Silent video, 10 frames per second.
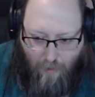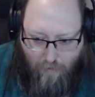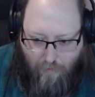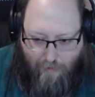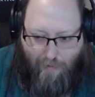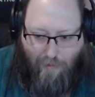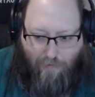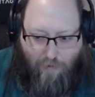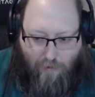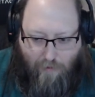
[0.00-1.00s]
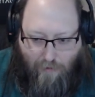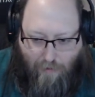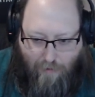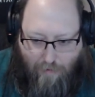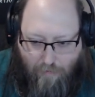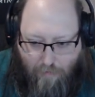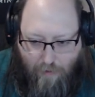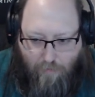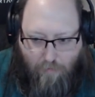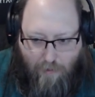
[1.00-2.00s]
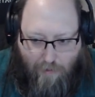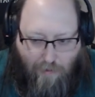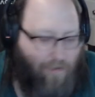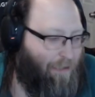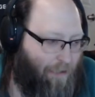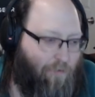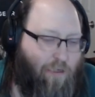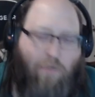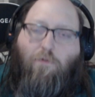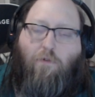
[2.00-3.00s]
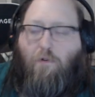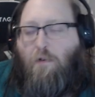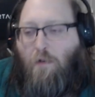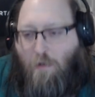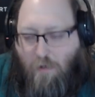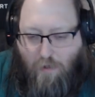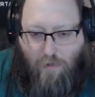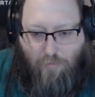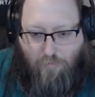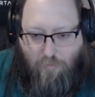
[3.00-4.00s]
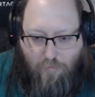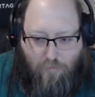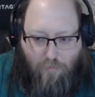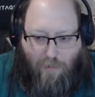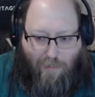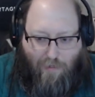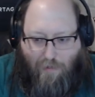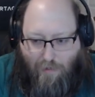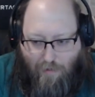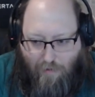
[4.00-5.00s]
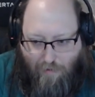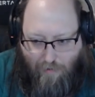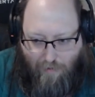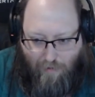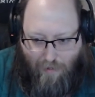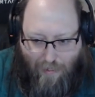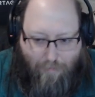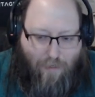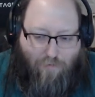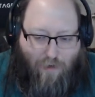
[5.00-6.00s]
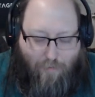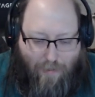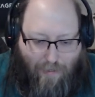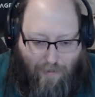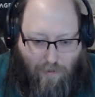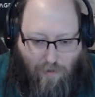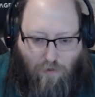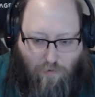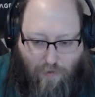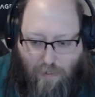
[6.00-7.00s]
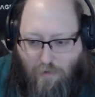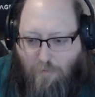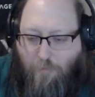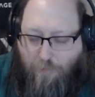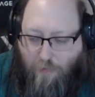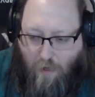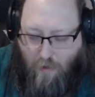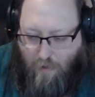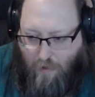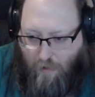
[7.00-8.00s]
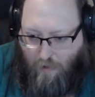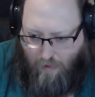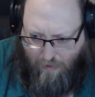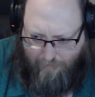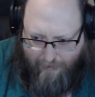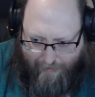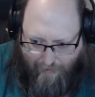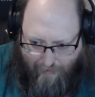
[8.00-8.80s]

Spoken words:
know, that's stuff that you could easily, you know, kind of suss out yourself. Just because like there's an element of common sense to that. But